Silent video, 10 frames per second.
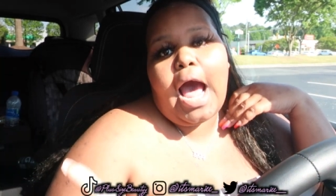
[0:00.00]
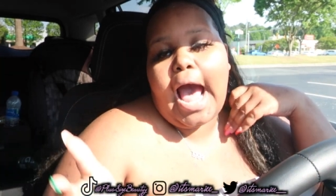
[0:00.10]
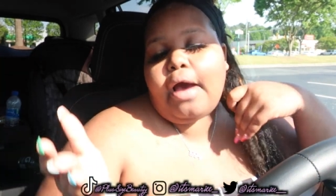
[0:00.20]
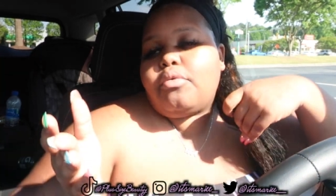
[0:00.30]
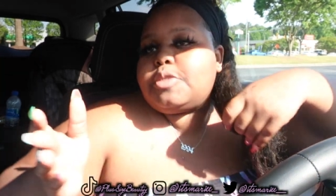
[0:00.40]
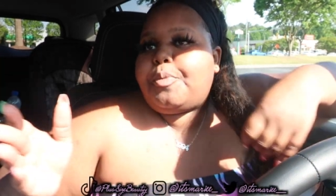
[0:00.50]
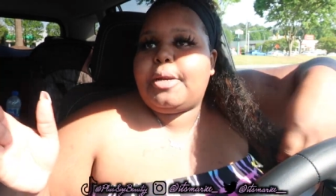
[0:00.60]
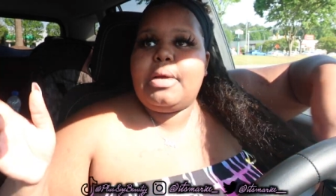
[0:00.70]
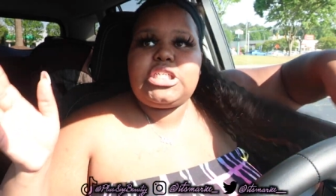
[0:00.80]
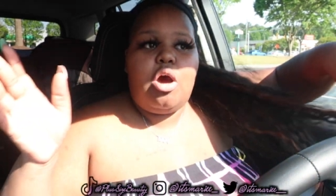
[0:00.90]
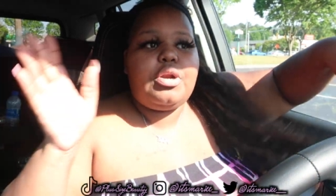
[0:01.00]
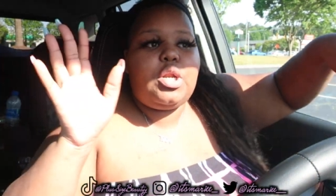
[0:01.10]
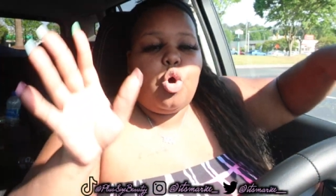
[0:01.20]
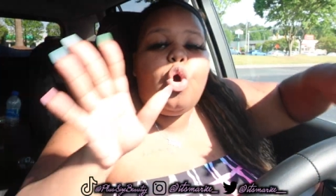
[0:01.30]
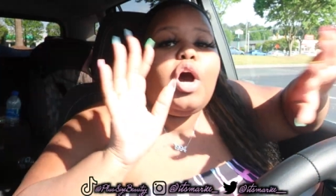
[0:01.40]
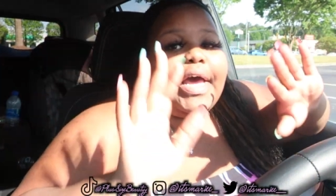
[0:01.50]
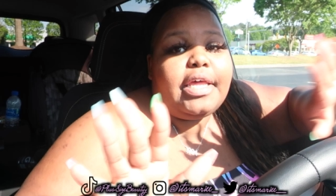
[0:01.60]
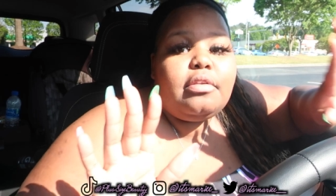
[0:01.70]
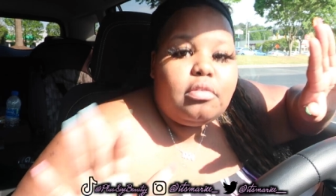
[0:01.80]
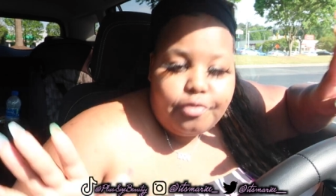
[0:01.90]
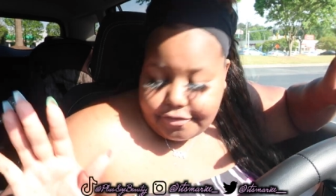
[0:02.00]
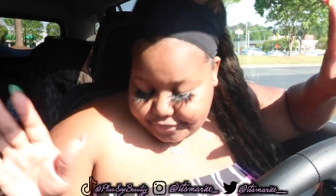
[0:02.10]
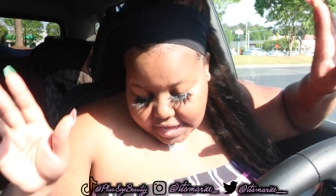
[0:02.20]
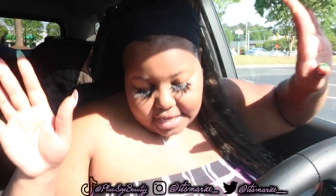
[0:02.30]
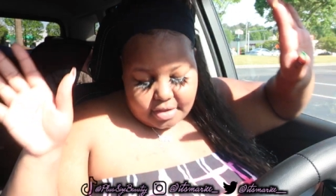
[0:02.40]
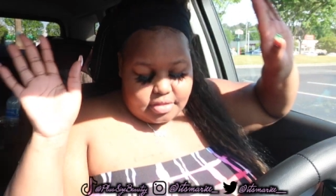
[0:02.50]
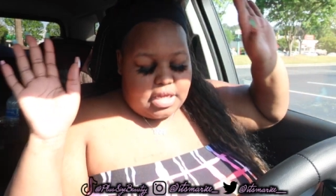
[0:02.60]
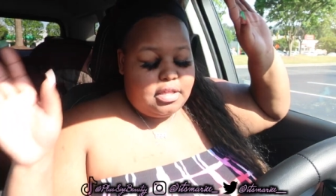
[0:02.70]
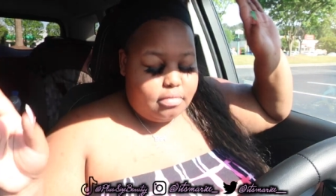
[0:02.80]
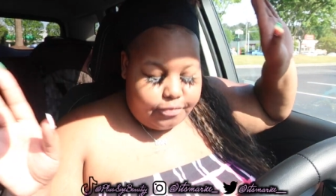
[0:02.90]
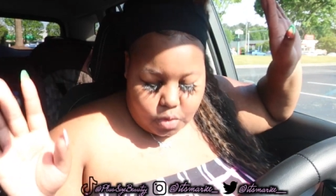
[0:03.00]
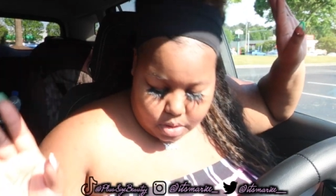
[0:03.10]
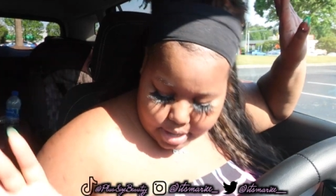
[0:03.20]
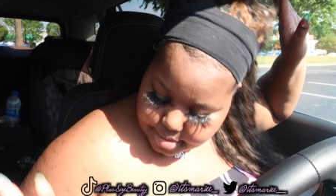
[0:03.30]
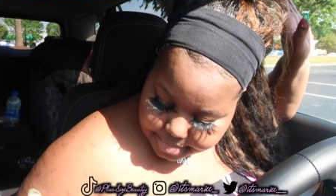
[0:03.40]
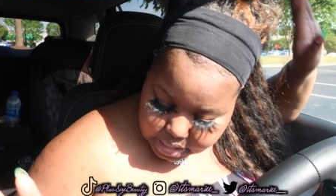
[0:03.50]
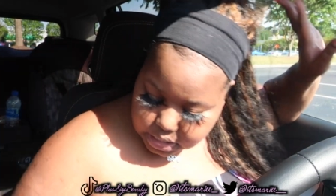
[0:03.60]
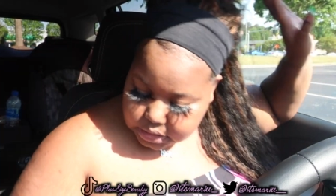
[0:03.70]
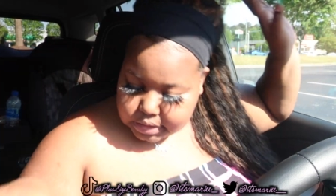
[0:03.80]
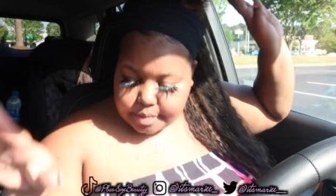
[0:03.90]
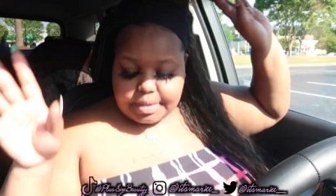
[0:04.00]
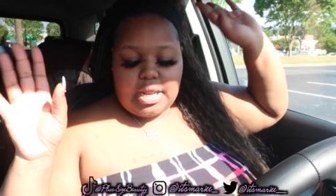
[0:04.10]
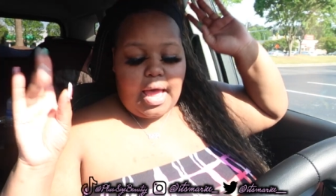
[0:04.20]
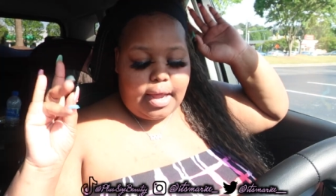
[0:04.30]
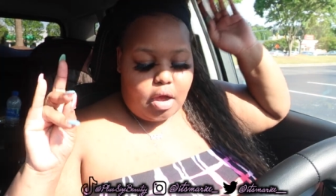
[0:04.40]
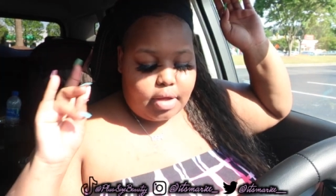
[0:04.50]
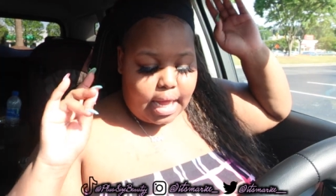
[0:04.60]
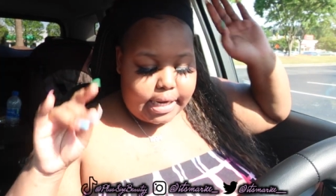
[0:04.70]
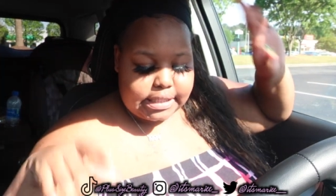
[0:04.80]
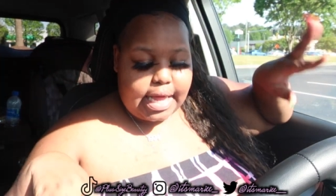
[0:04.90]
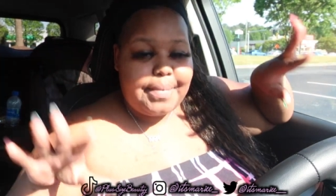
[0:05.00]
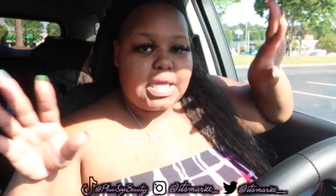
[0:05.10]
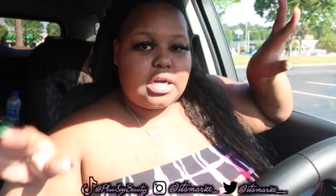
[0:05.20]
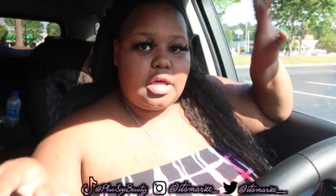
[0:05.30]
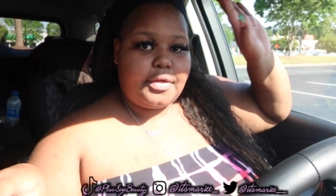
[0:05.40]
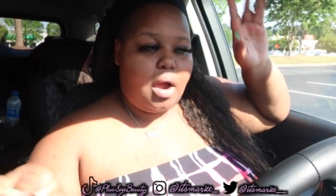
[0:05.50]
I was pretty much holding on for faith and for me to be like, okay, this is how I'm gonna get another